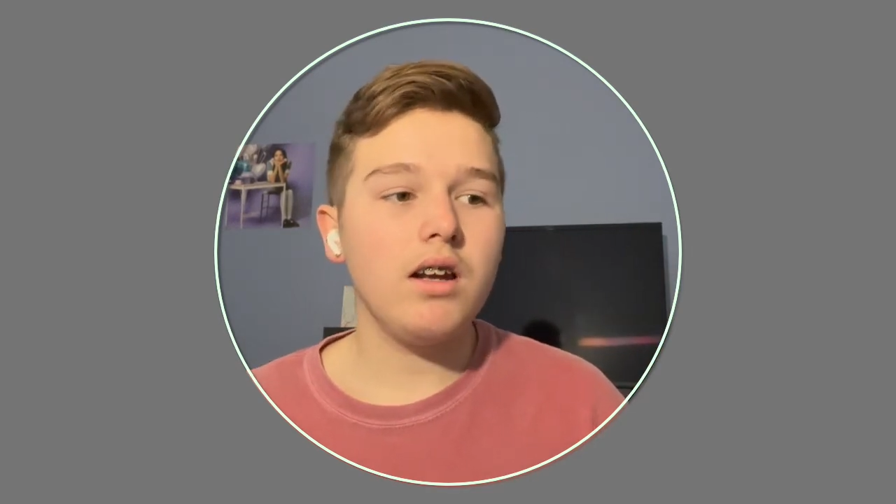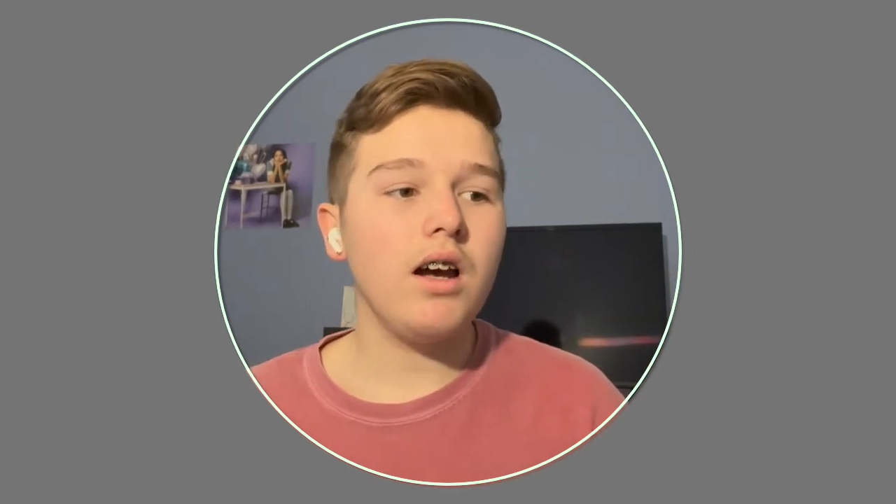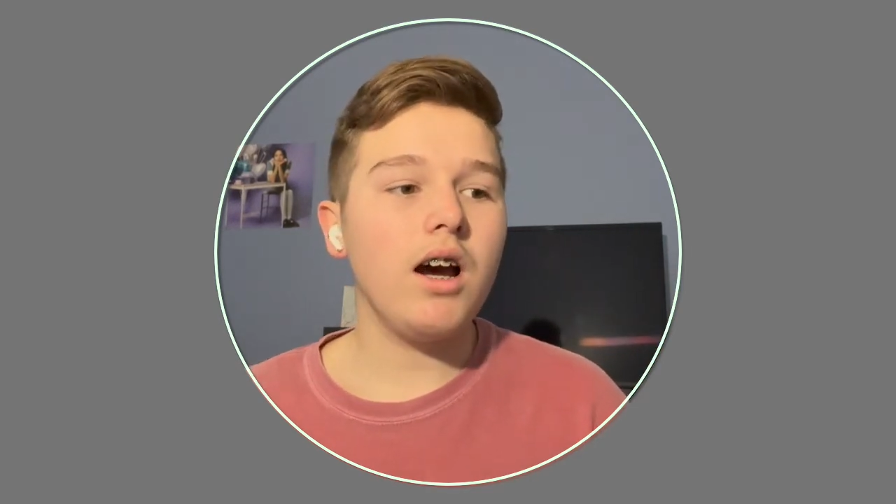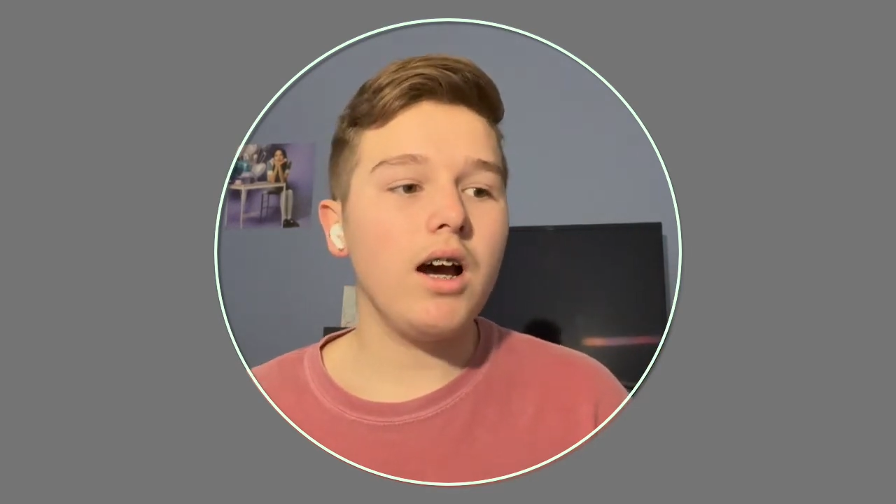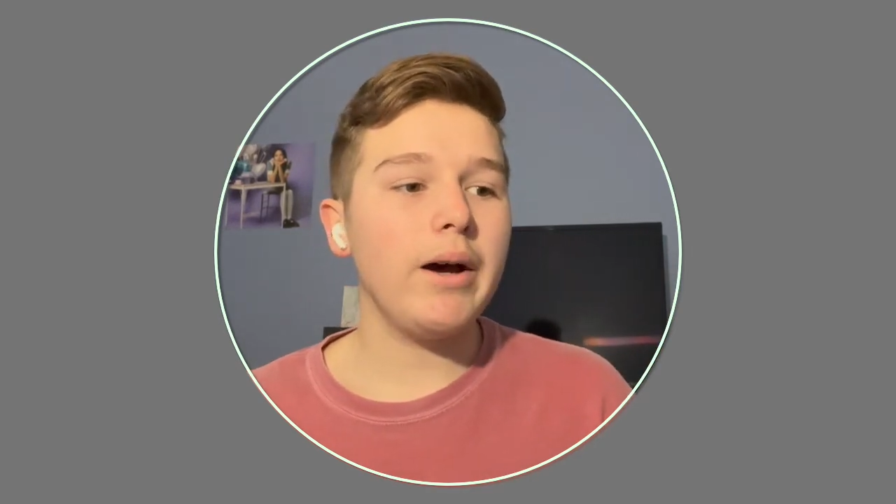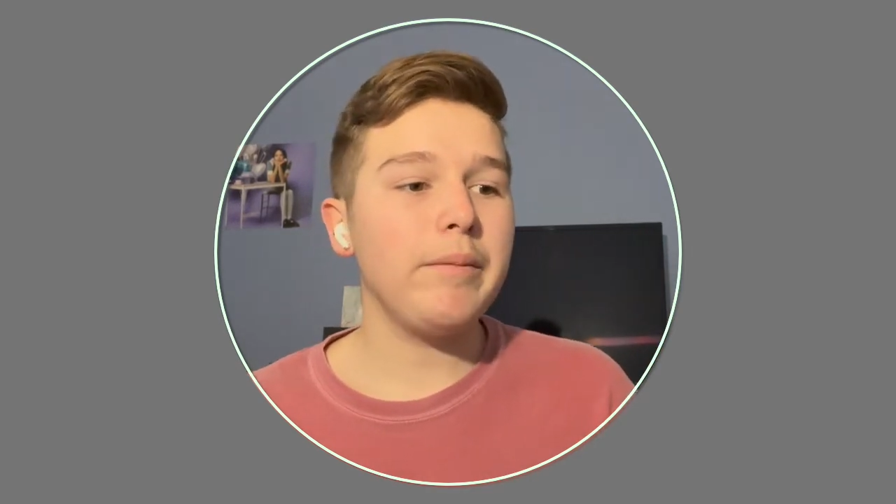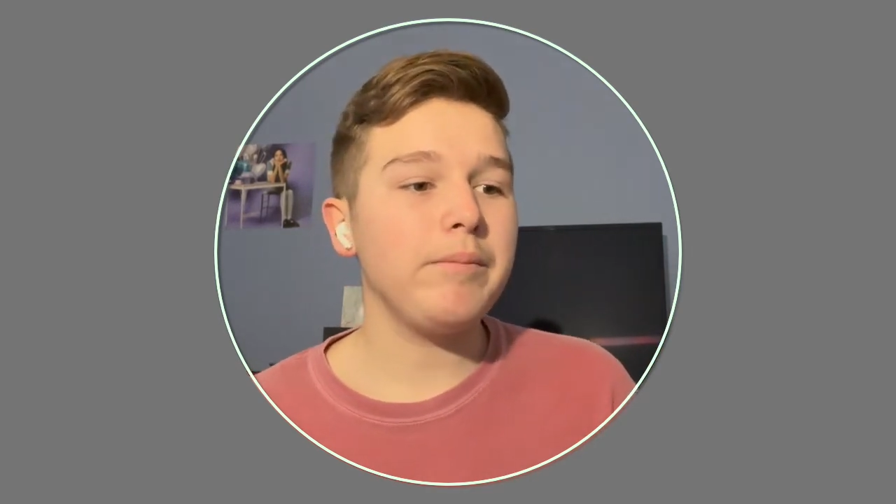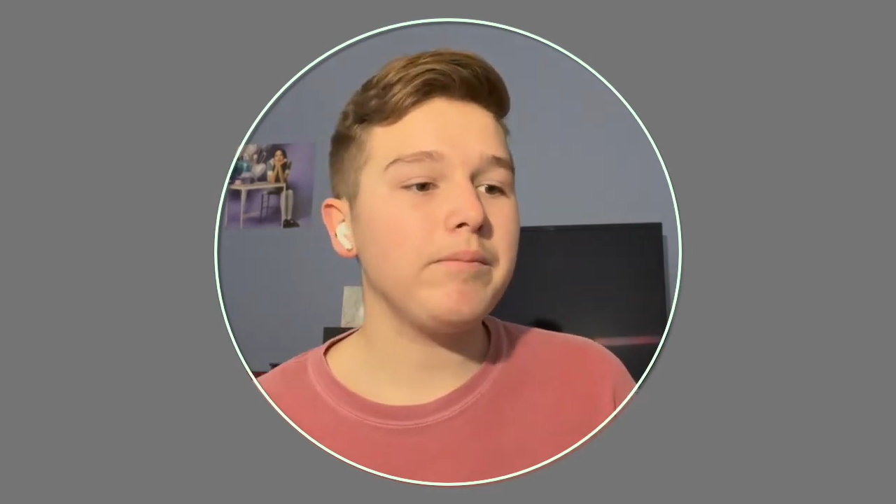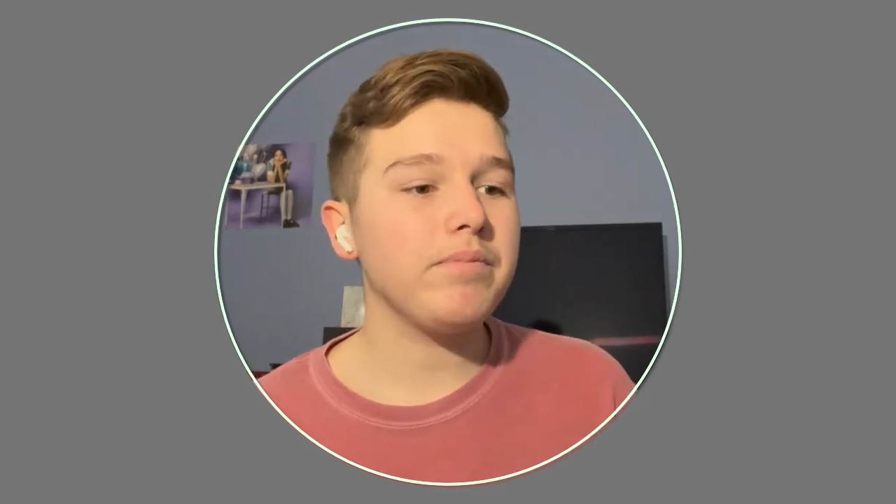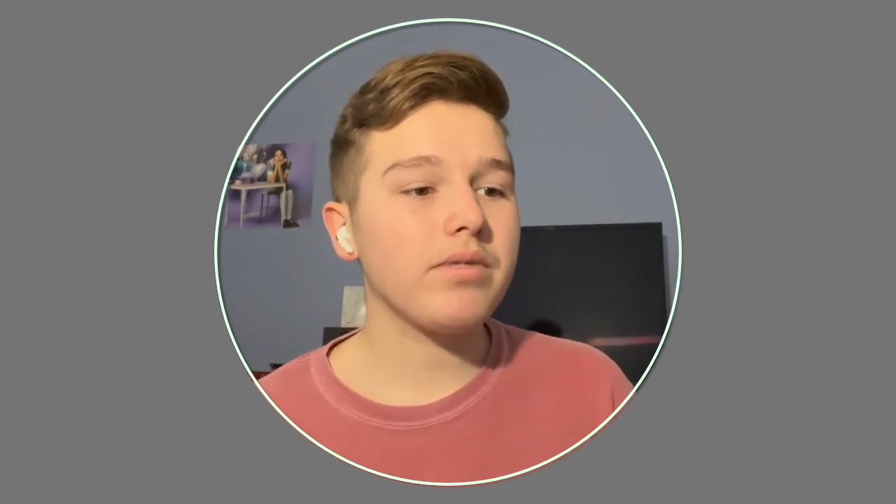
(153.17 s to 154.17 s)

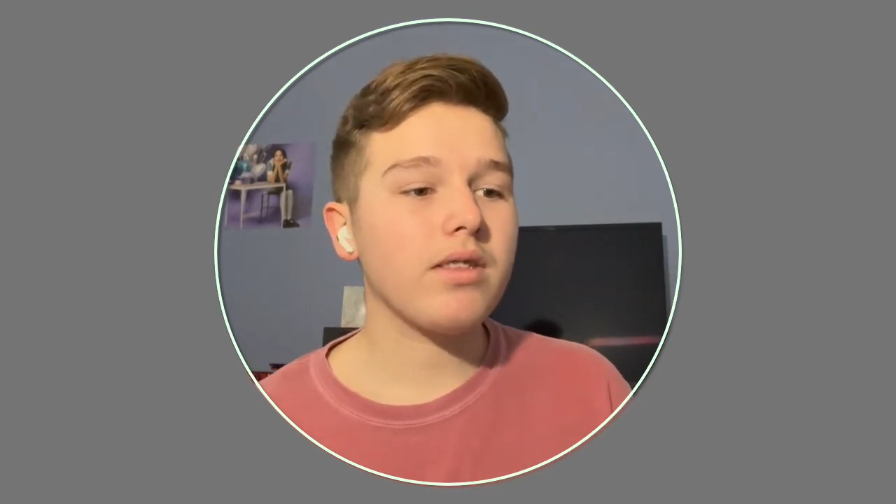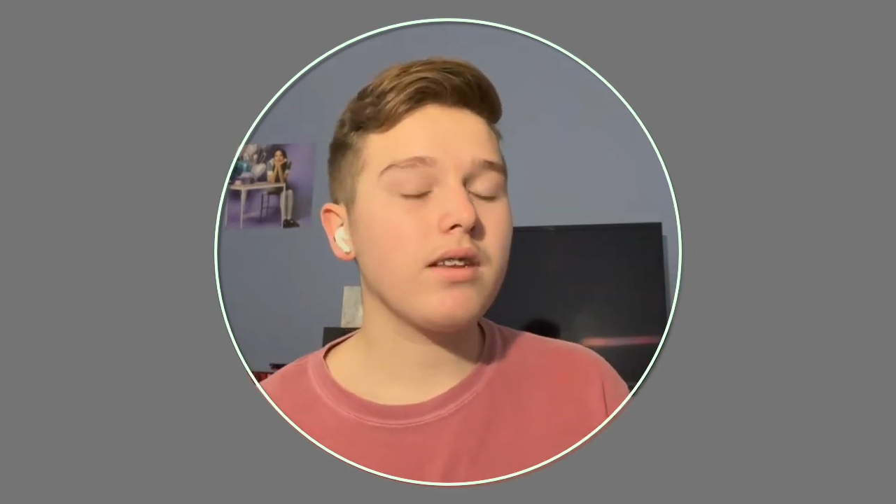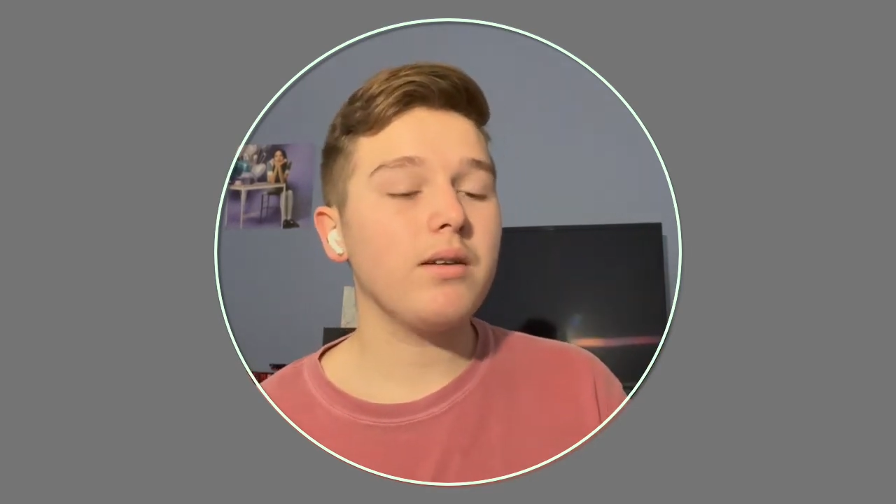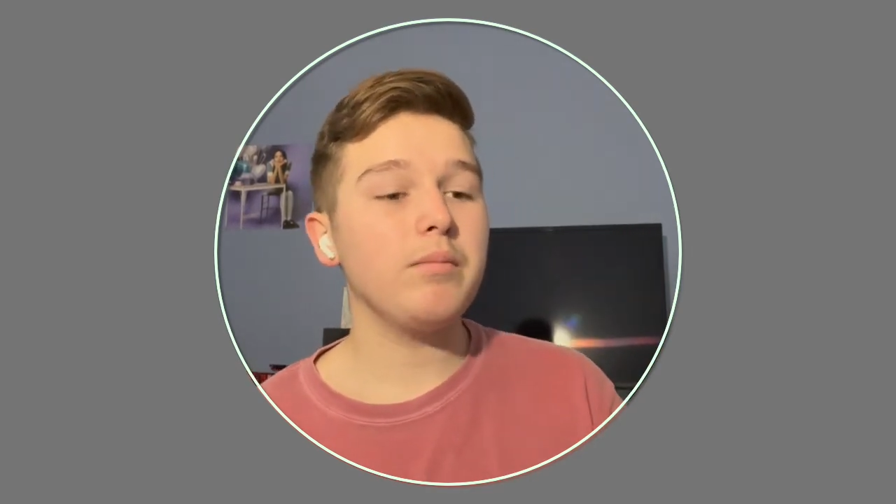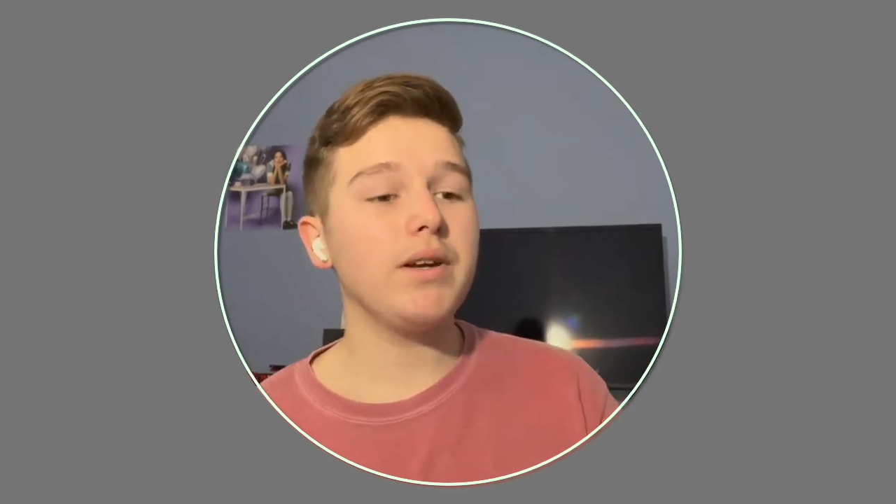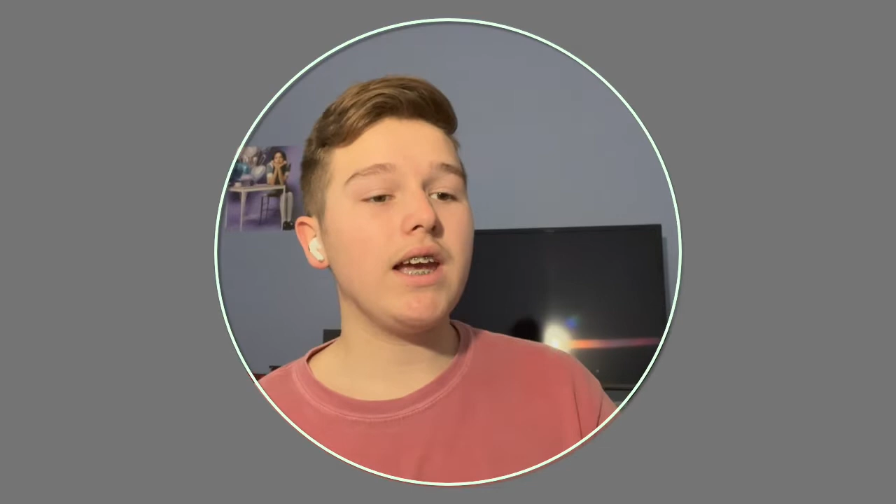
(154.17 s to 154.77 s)
But